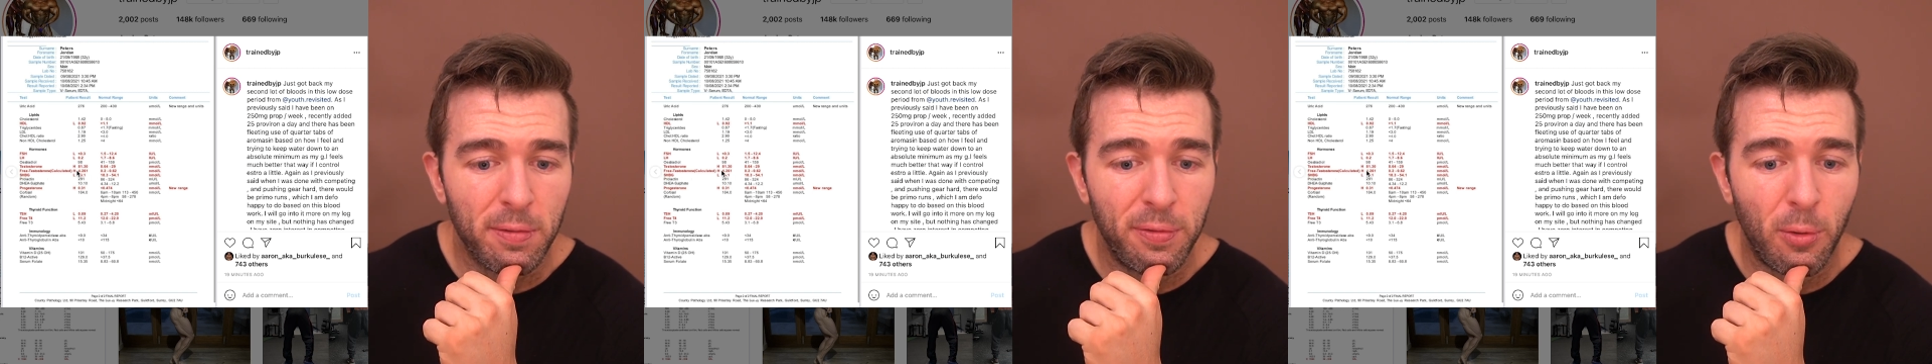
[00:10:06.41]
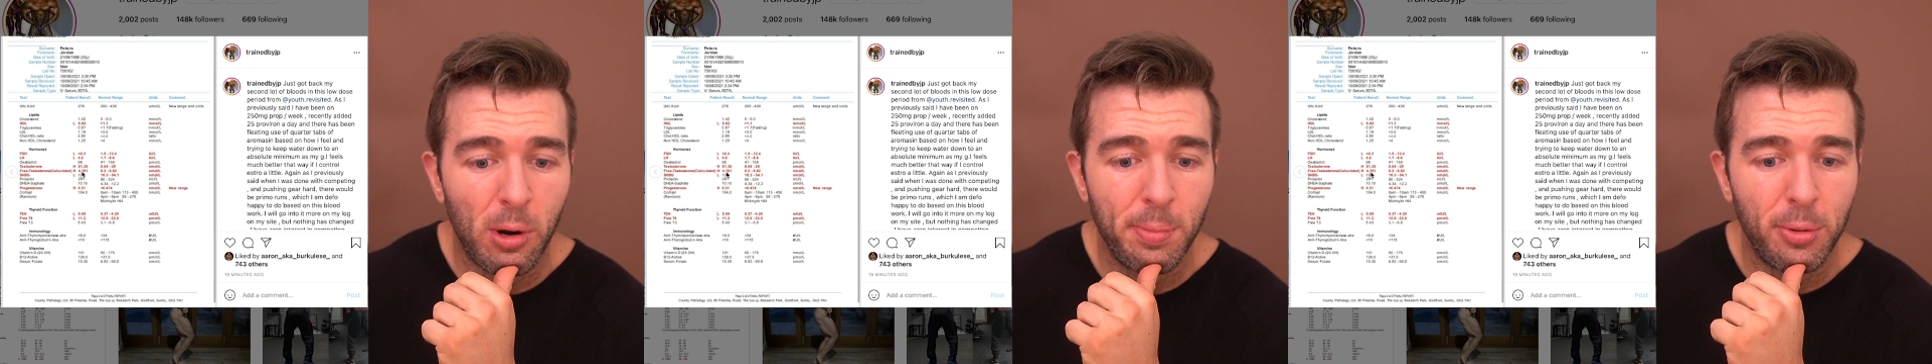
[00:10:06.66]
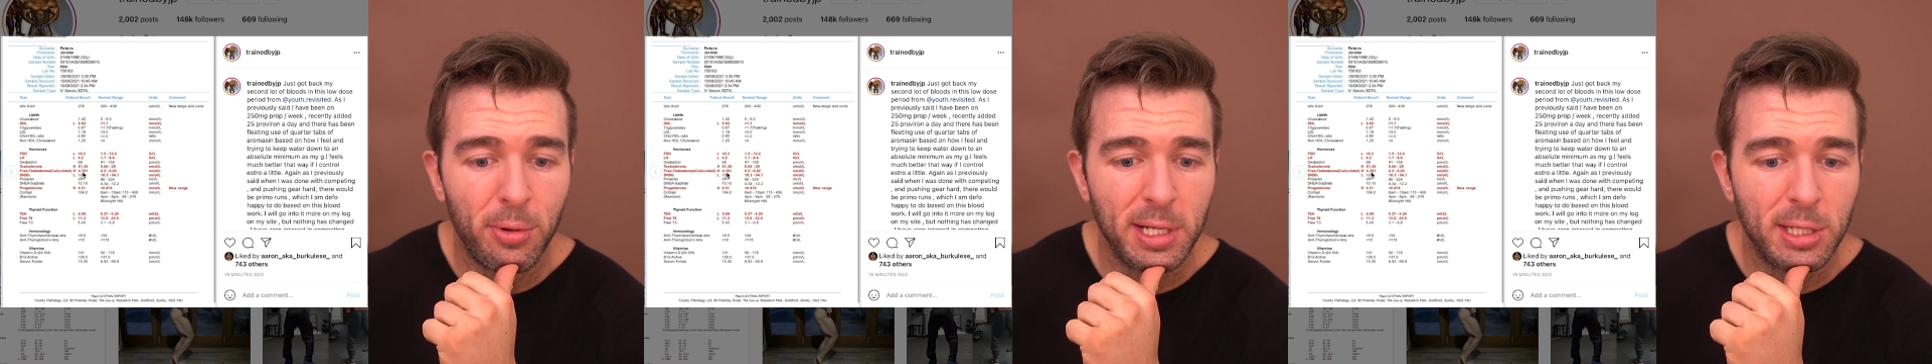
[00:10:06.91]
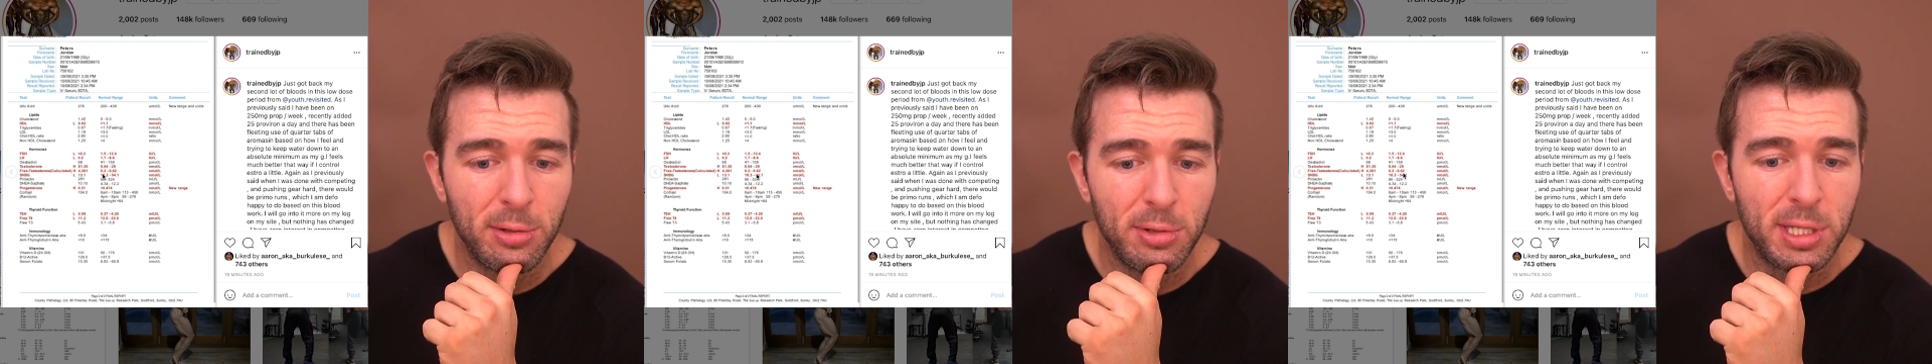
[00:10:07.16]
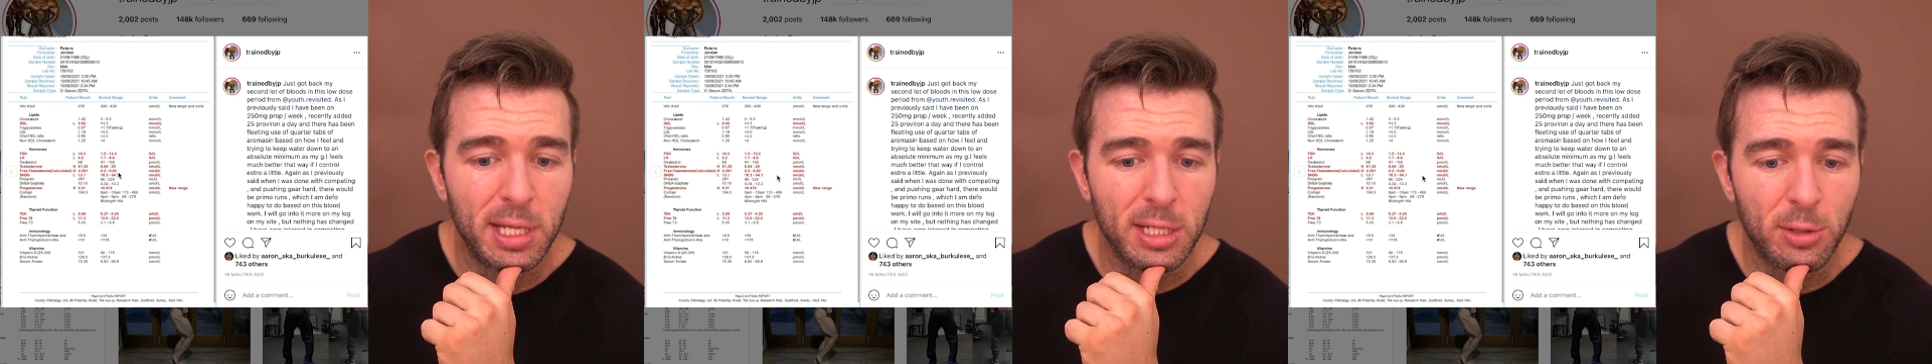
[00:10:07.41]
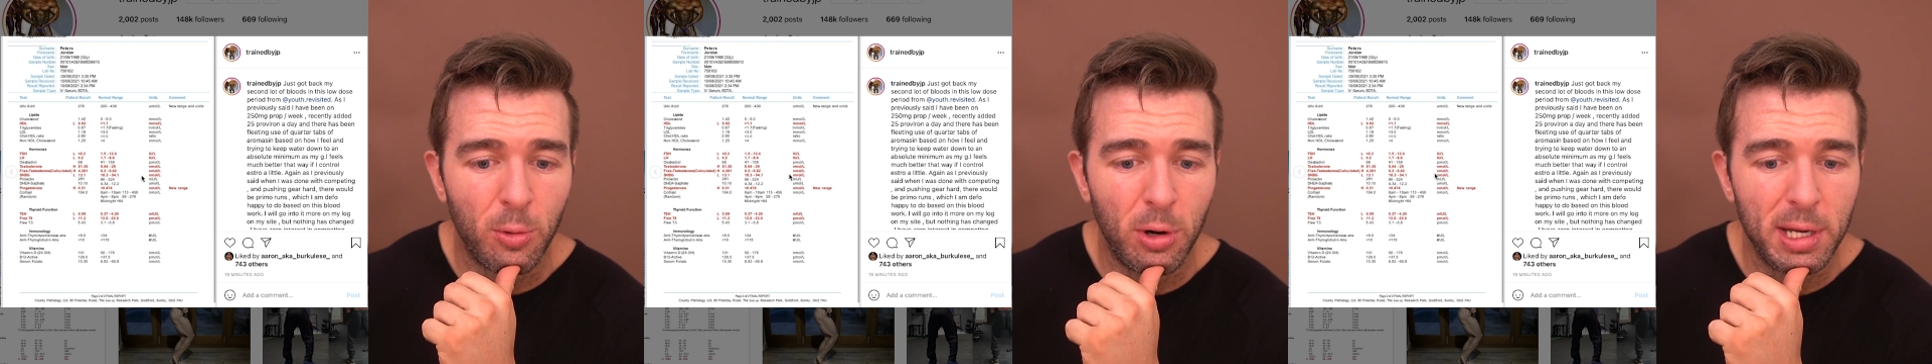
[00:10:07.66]

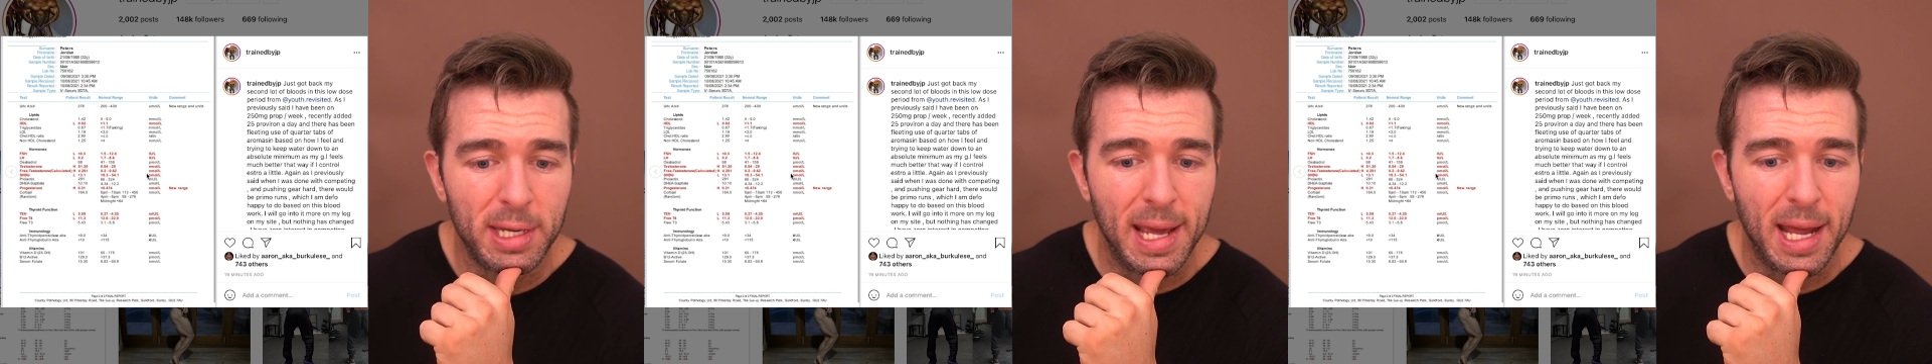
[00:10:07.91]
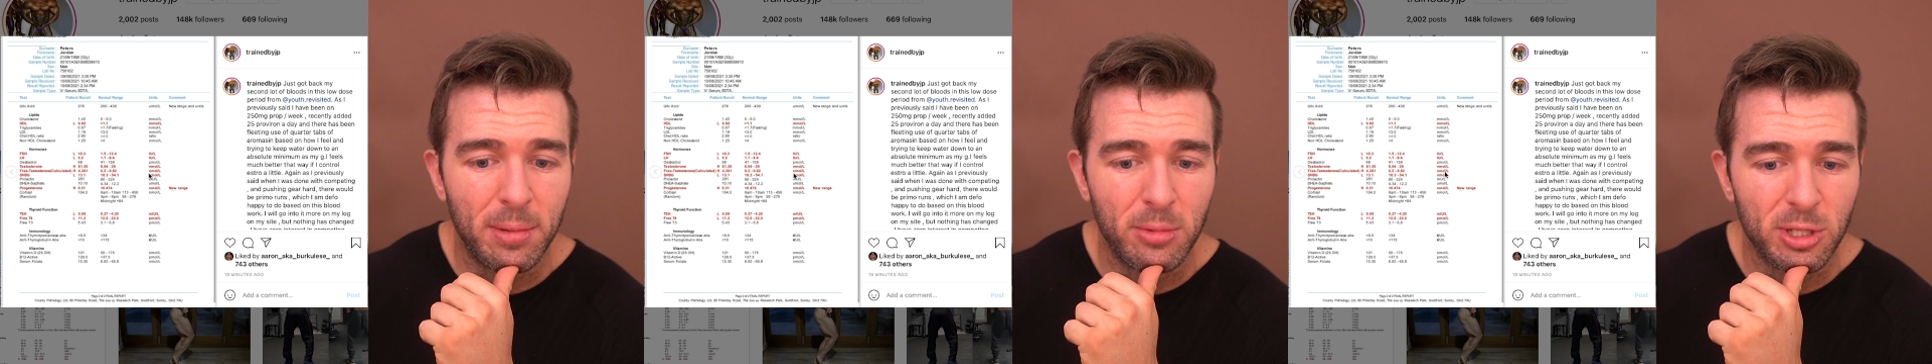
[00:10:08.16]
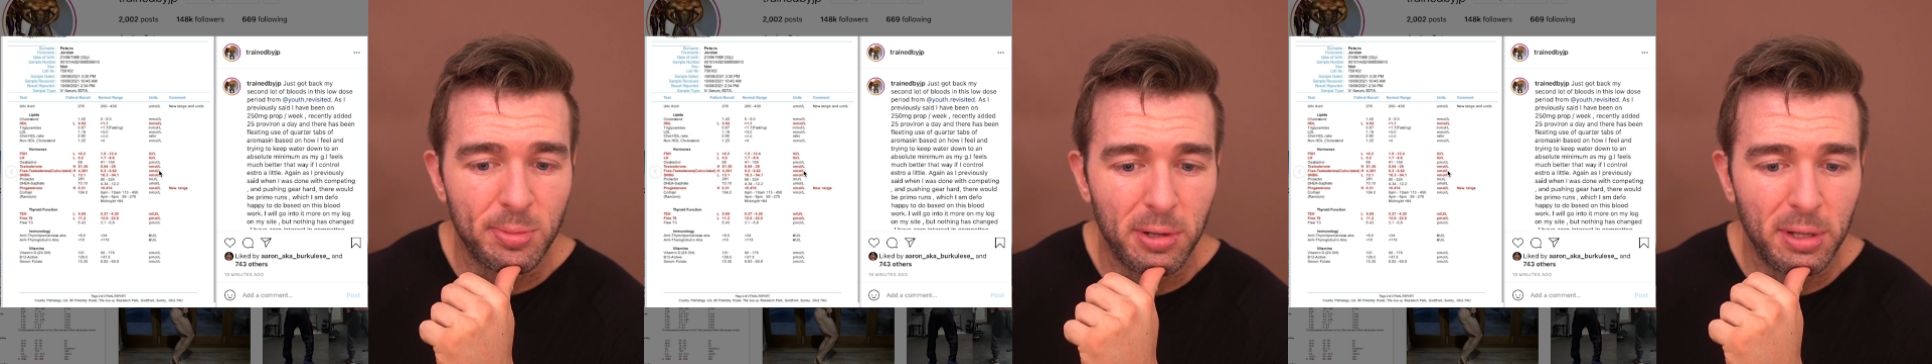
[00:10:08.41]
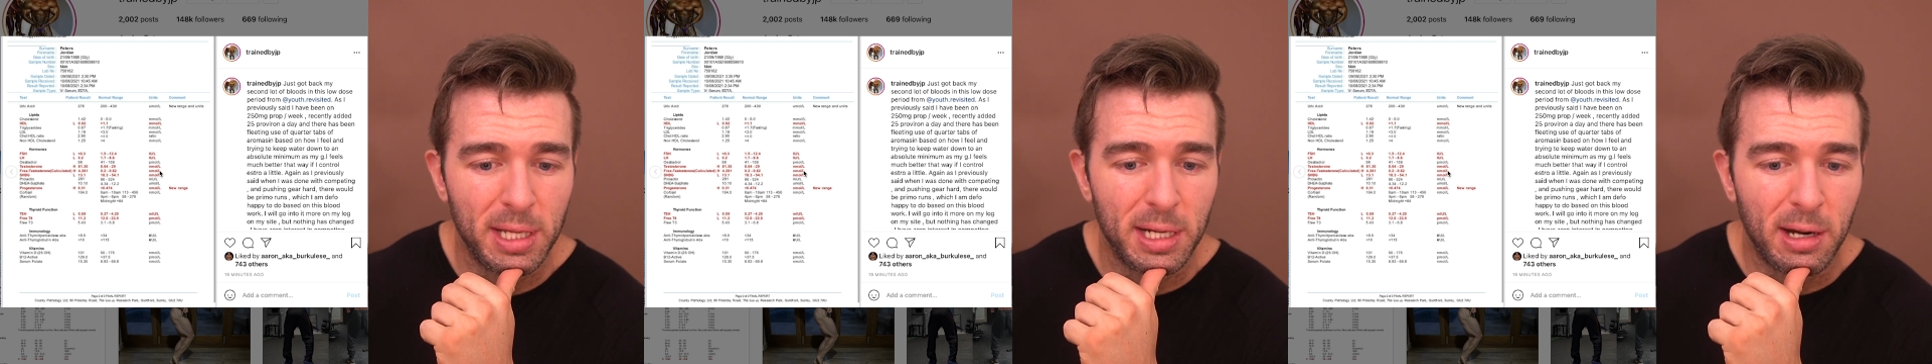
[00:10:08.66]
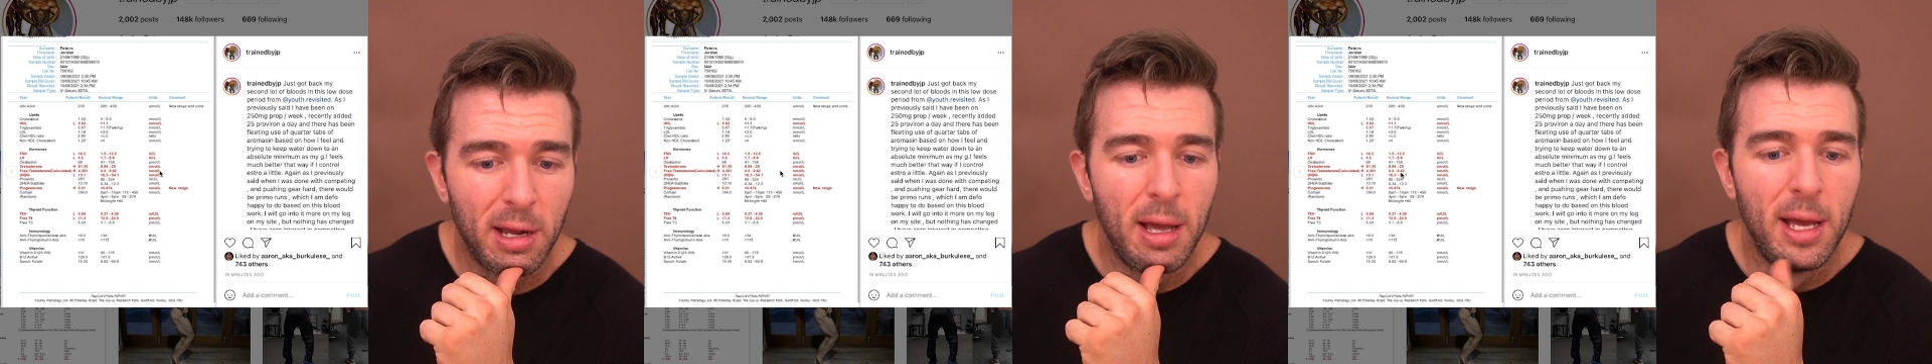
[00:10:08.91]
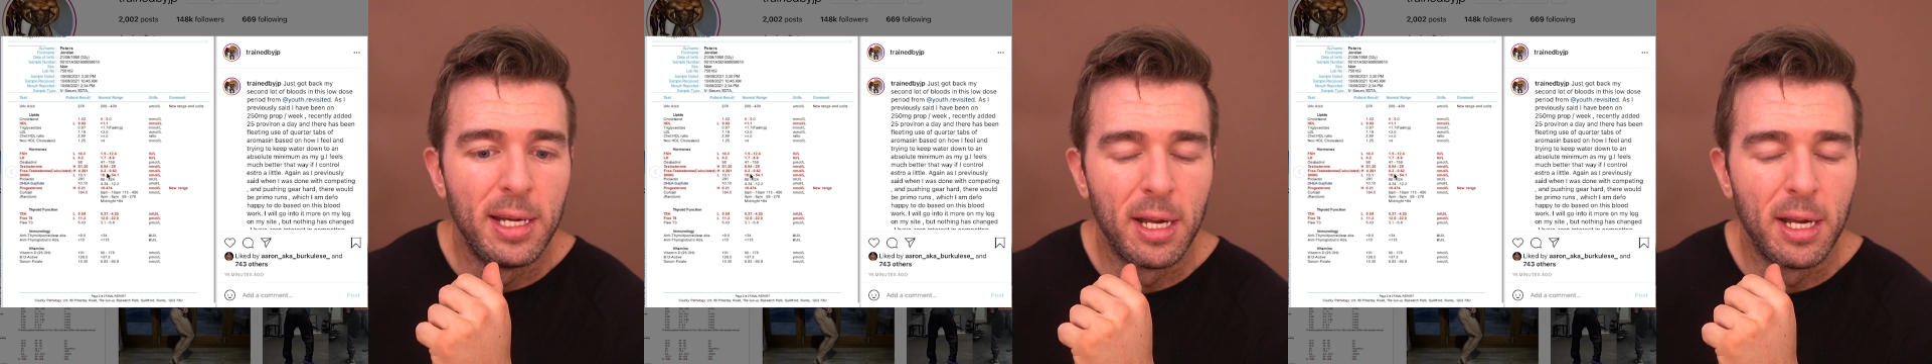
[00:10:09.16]
4.261 nanomoles per liter.